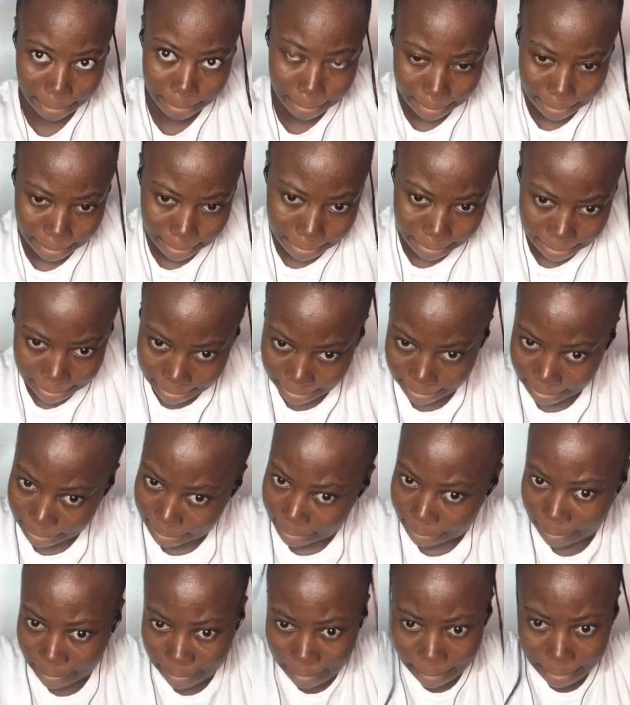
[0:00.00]
as you can
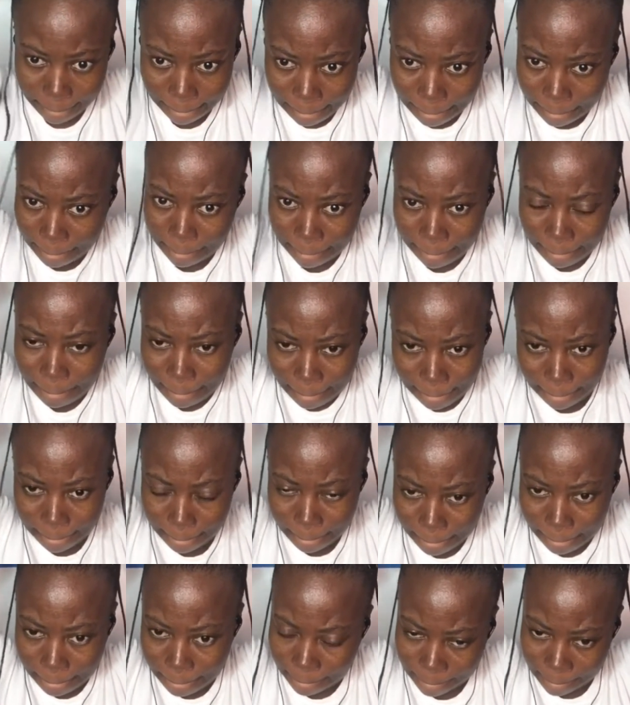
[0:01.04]
see,
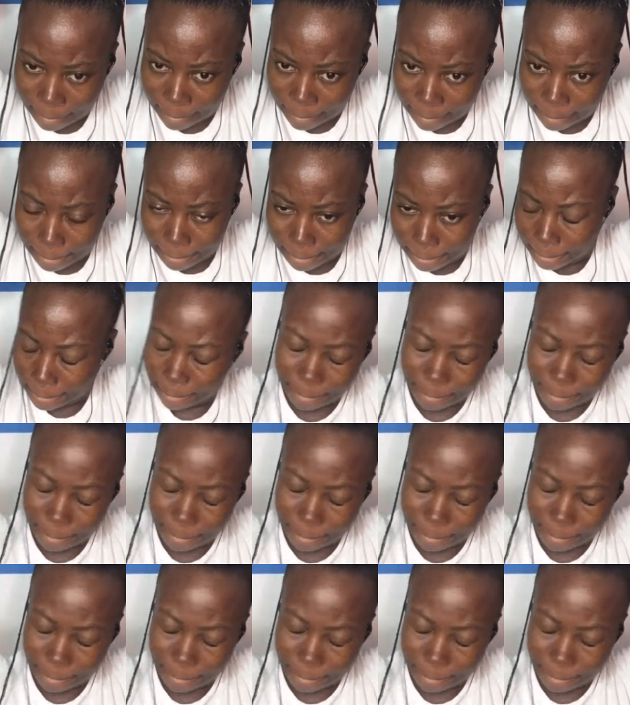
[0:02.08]
then